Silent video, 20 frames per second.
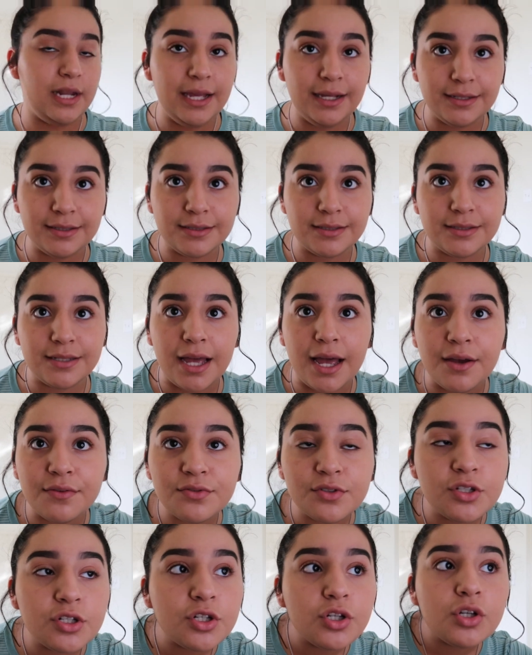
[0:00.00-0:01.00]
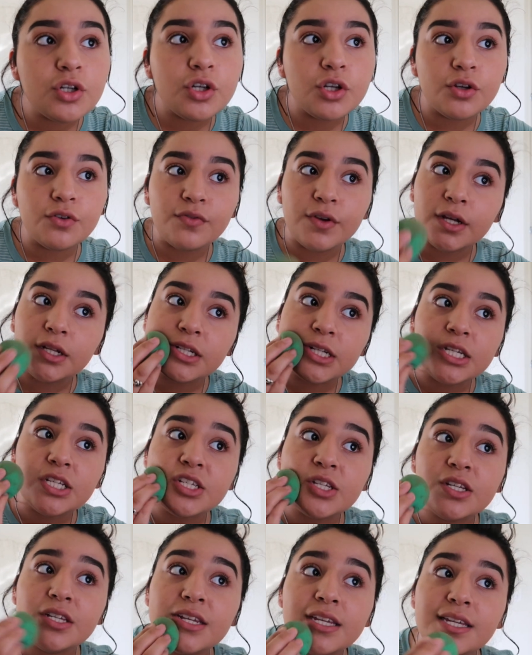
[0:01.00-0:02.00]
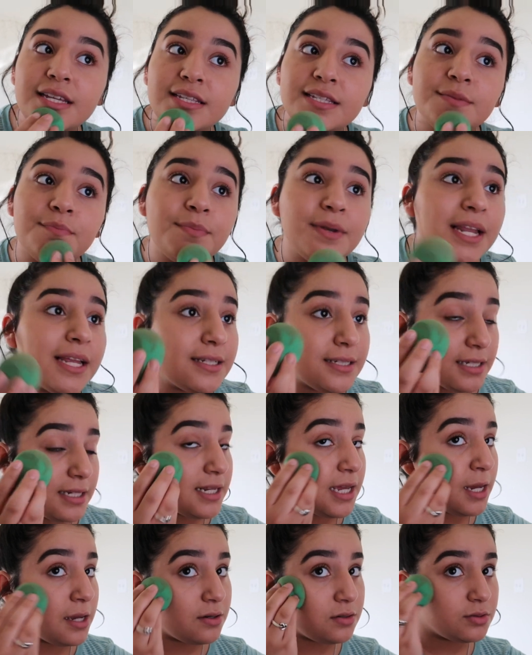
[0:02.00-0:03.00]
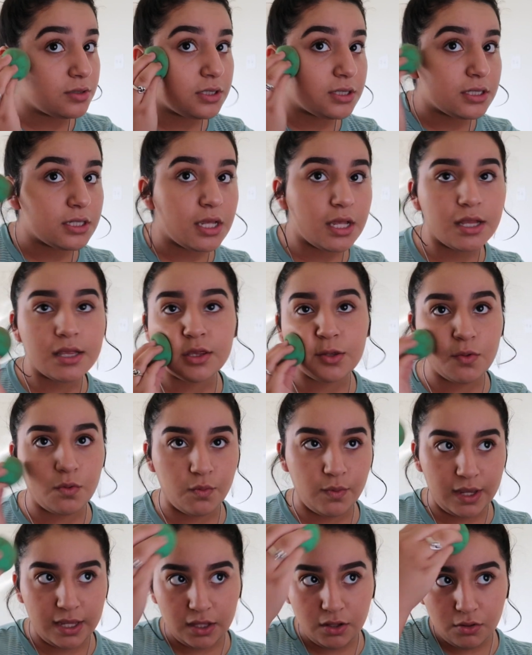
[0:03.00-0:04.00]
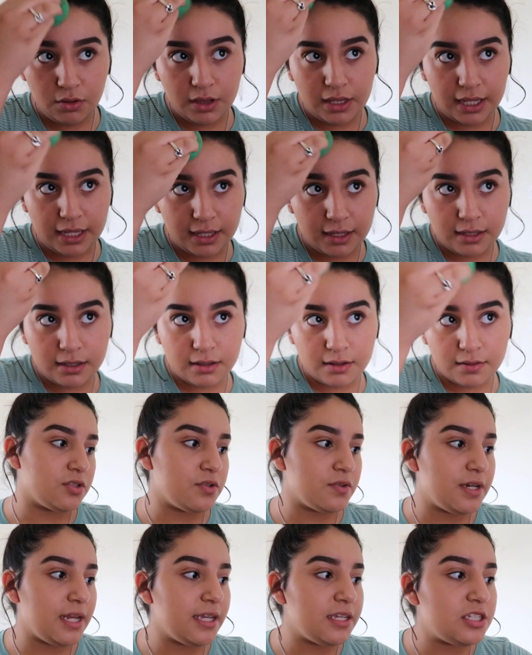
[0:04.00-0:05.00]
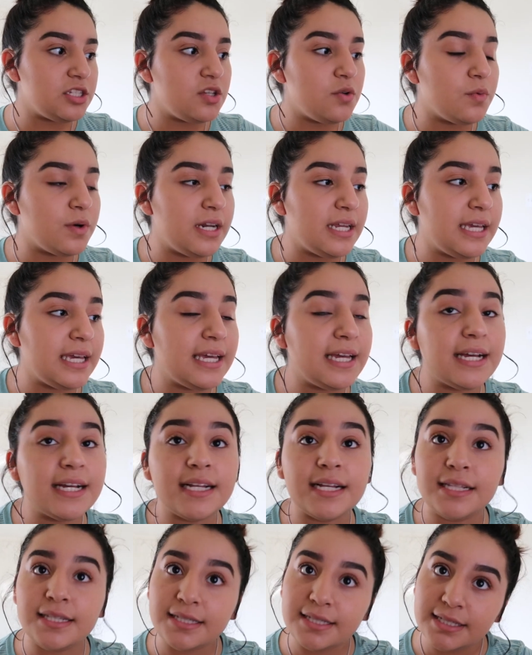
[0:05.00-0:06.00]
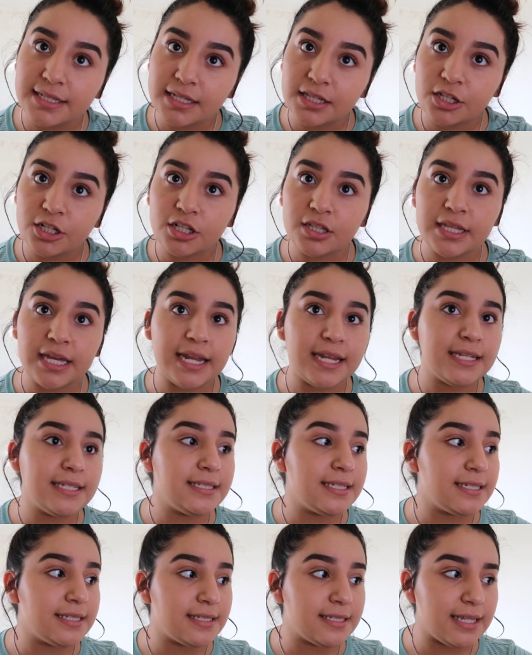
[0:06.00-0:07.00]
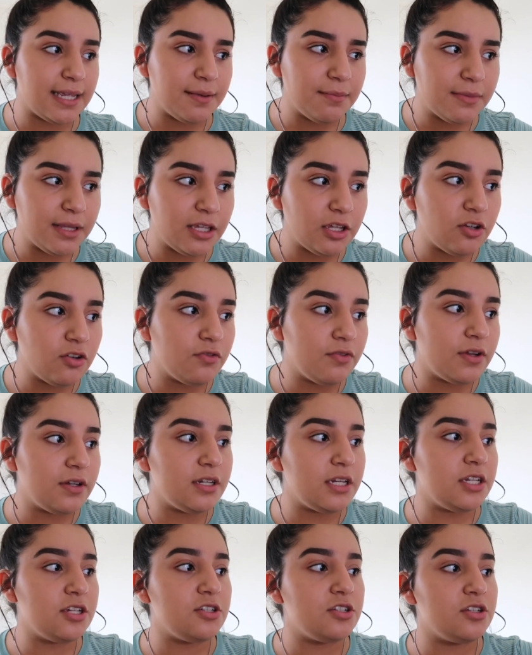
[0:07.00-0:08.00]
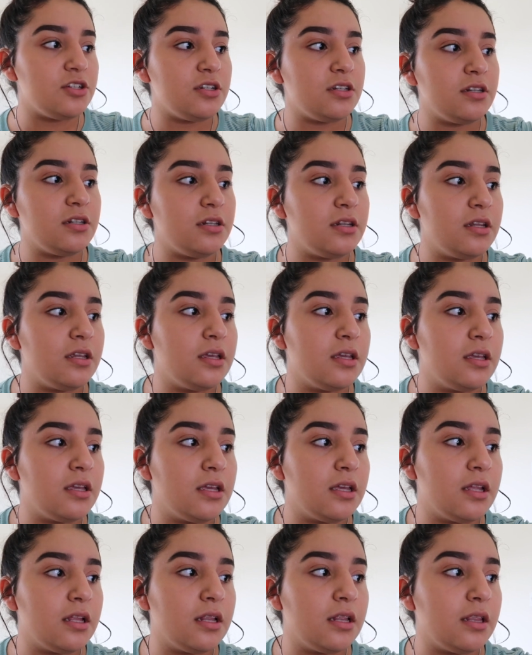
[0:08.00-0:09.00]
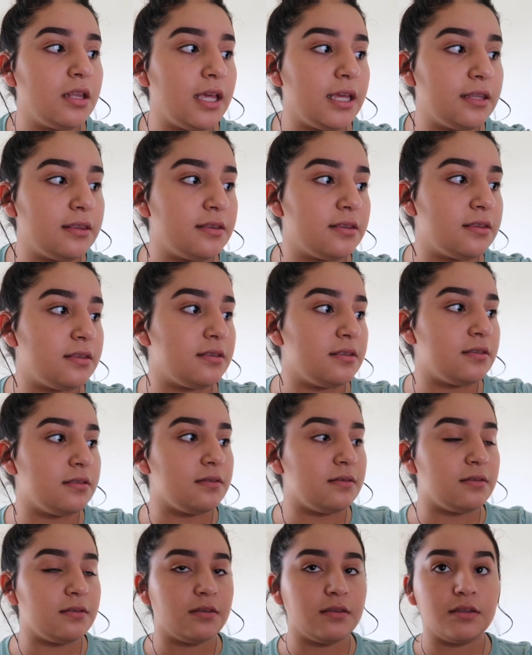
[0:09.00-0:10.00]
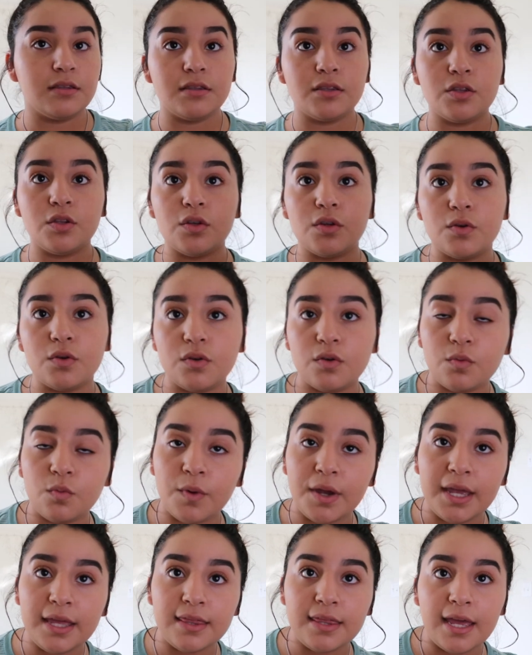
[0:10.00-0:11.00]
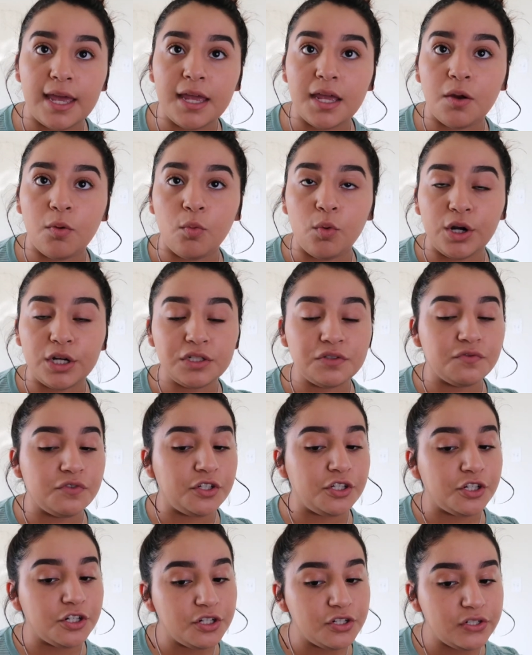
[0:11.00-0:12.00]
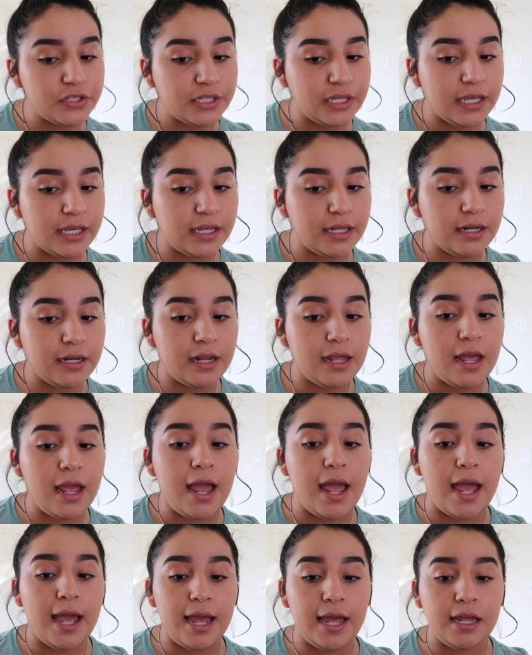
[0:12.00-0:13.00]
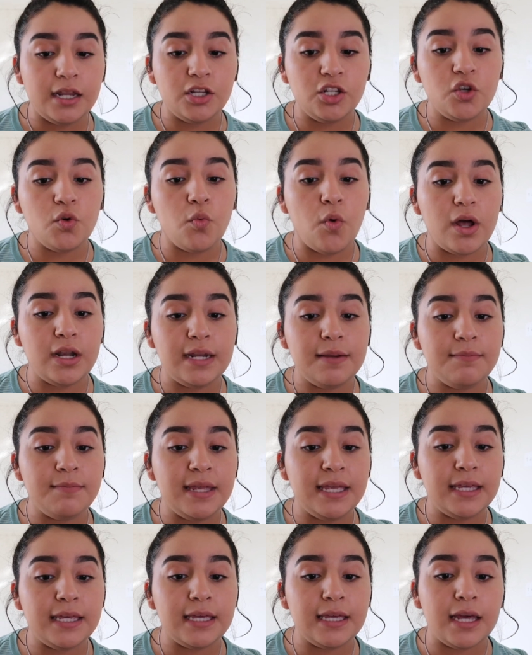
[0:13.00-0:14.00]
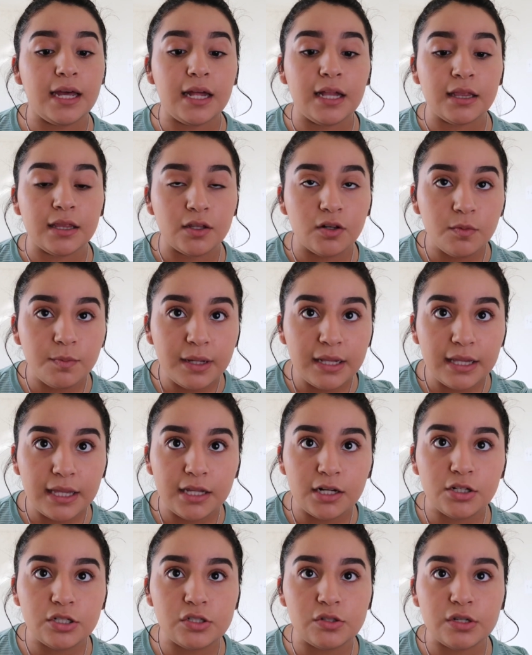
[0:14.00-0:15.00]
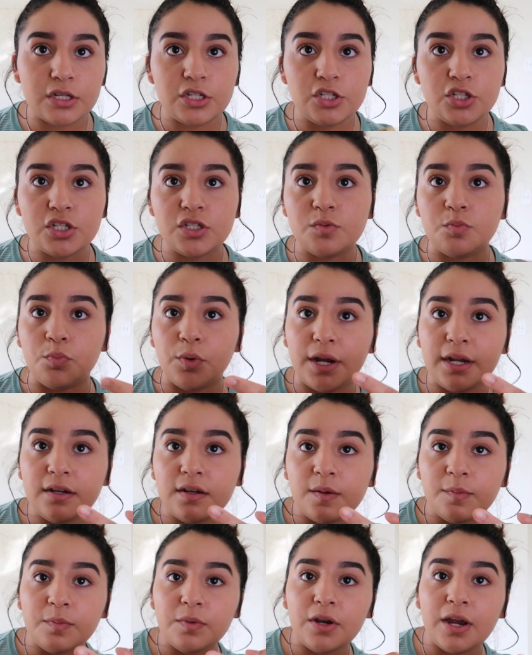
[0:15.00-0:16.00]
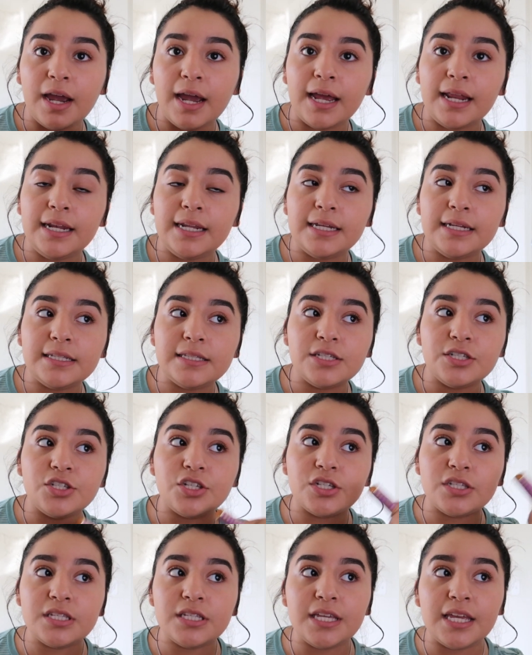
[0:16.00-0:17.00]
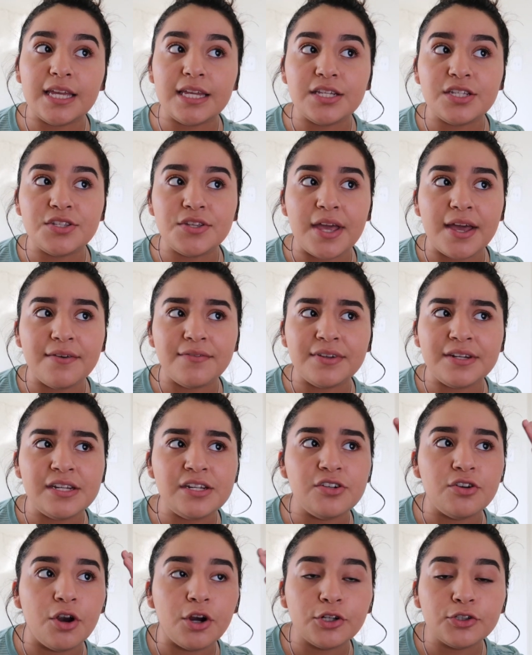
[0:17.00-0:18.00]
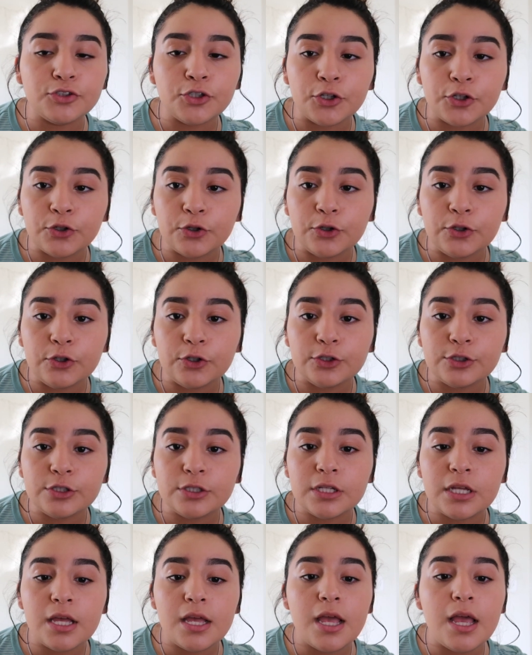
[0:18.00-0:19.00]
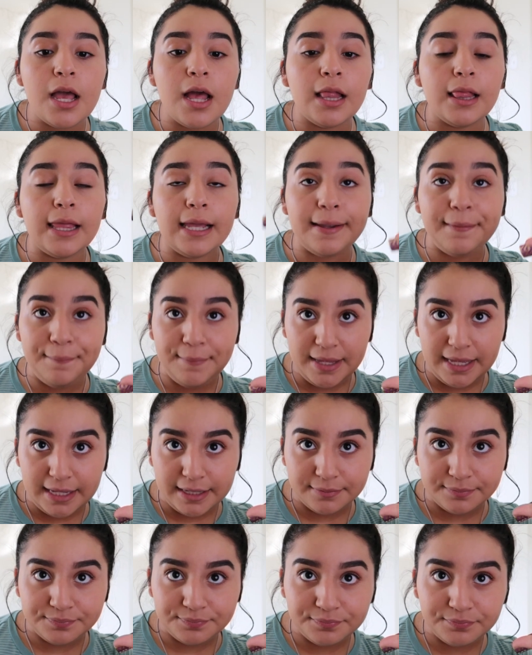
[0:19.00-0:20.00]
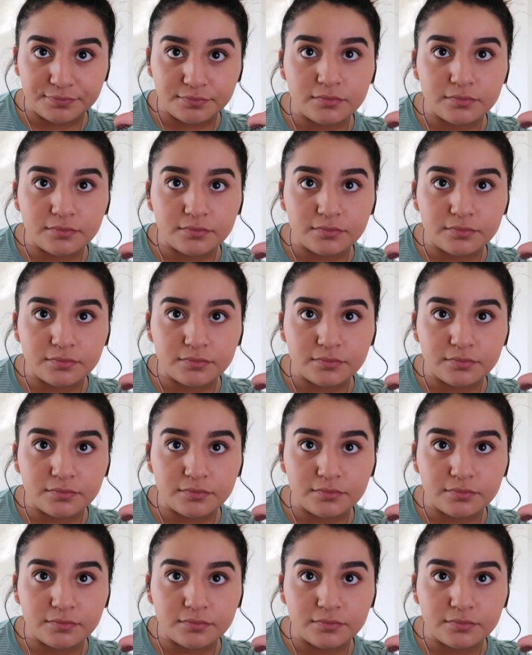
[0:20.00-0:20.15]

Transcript: next, after your foundation is blended out the way you like, so next you want to get a concealer that is the same like your foundation, like the way that it works for your skin, and you want to make it a little bit lighter so you can just brighten up your eyelids, just in case you have any dark circles like me,